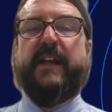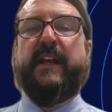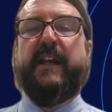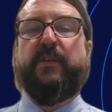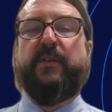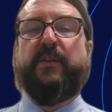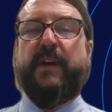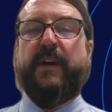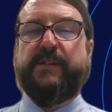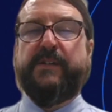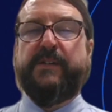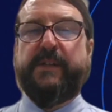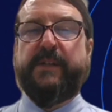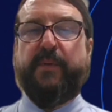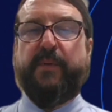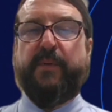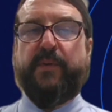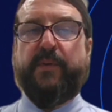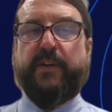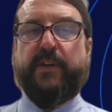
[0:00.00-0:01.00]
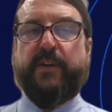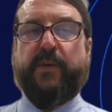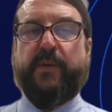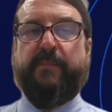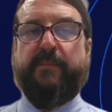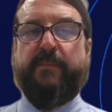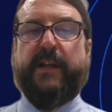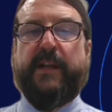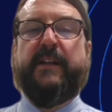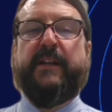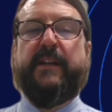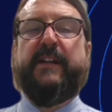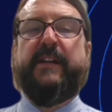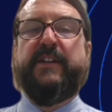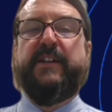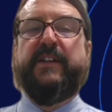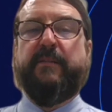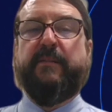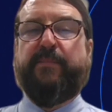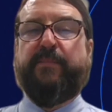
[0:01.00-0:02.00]
and ground support equipment
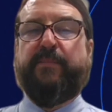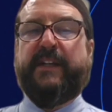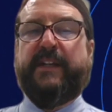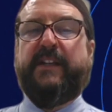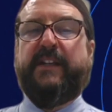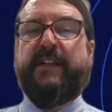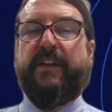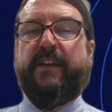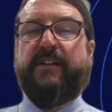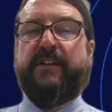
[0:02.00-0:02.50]
to complete